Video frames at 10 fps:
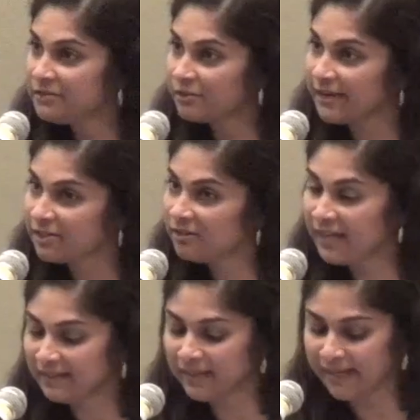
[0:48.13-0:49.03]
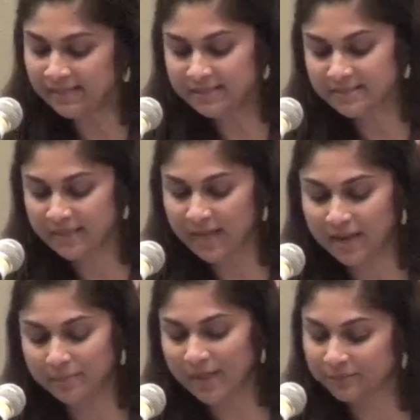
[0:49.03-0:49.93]
Director at LIGHT
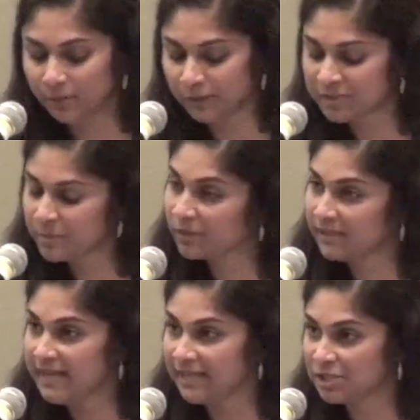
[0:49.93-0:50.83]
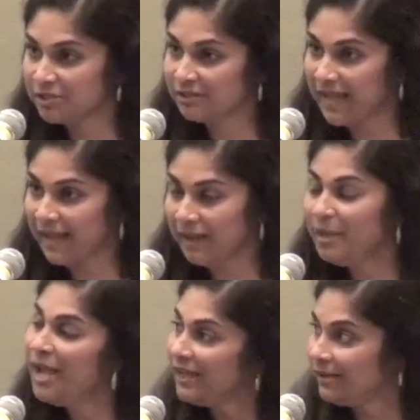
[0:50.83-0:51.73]
at Lawrence Berkeley National Lab.
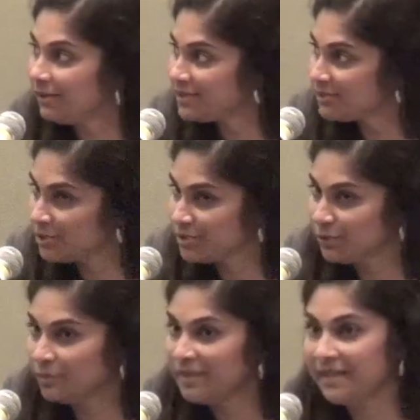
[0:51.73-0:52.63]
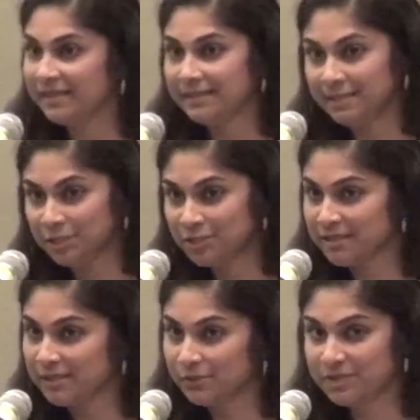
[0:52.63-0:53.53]
He also just told me that he teaches
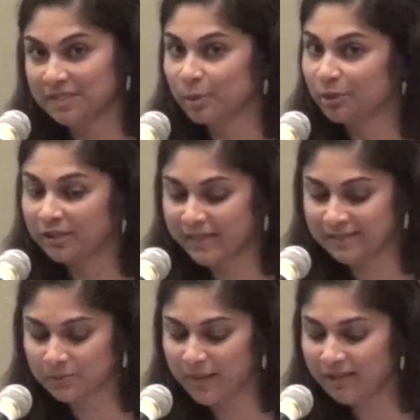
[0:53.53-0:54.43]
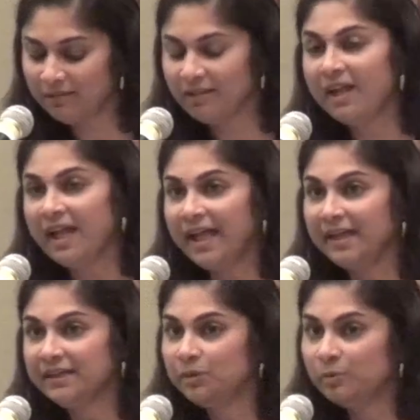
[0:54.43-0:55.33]
at UC Berkeley as well.
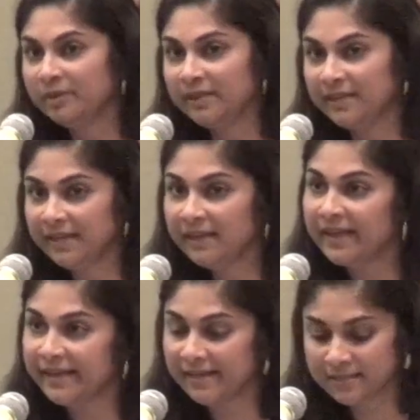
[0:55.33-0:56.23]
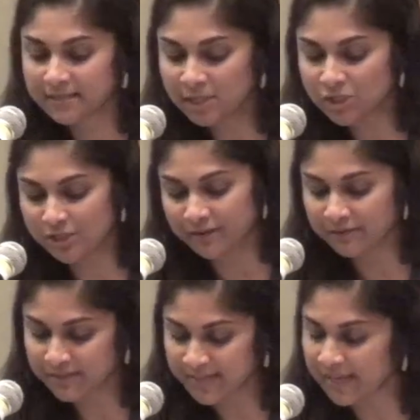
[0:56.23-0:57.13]
And he will be leading a discussion of
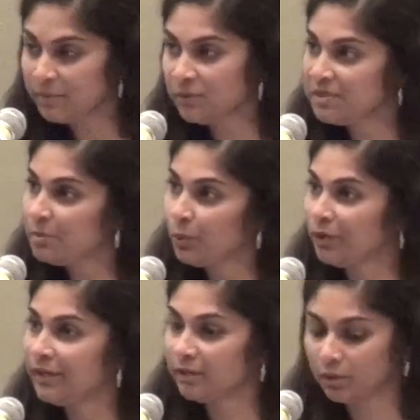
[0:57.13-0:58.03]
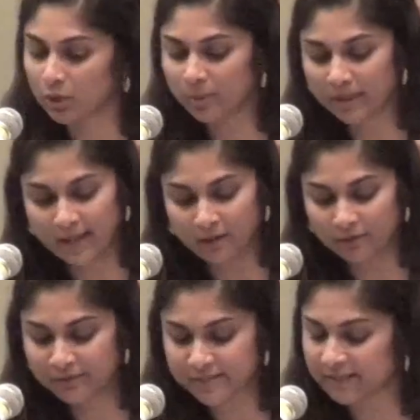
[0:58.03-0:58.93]
the 10 most important global
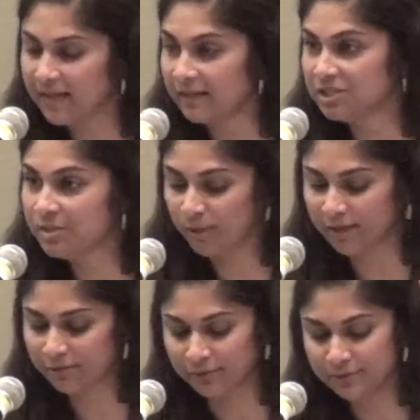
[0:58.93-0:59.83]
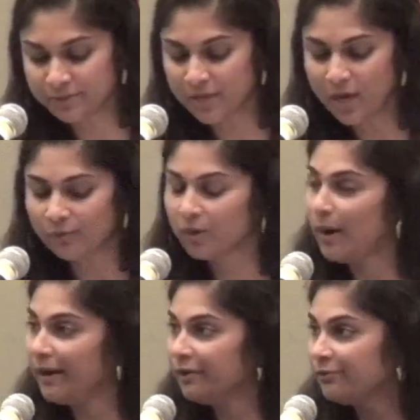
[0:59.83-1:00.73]
health technology breakthroughs
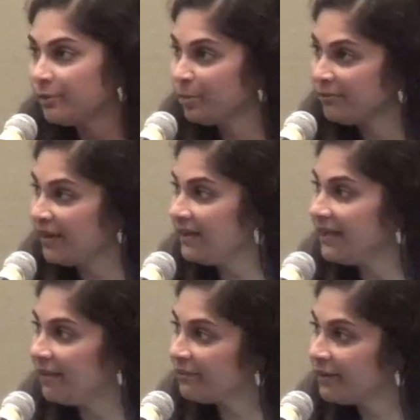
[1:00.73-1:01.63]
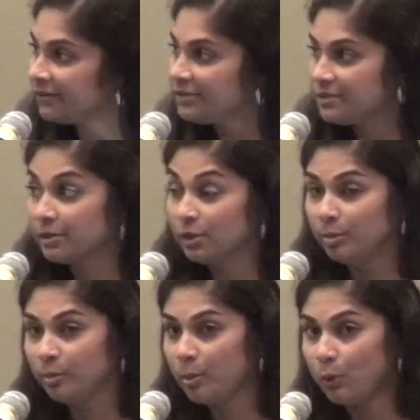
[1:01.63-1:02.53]
required for providing healthcare to the
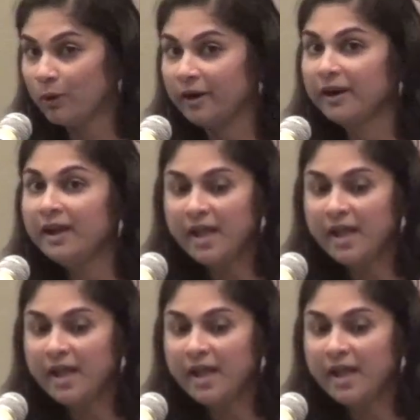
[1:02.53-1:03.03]
global poor.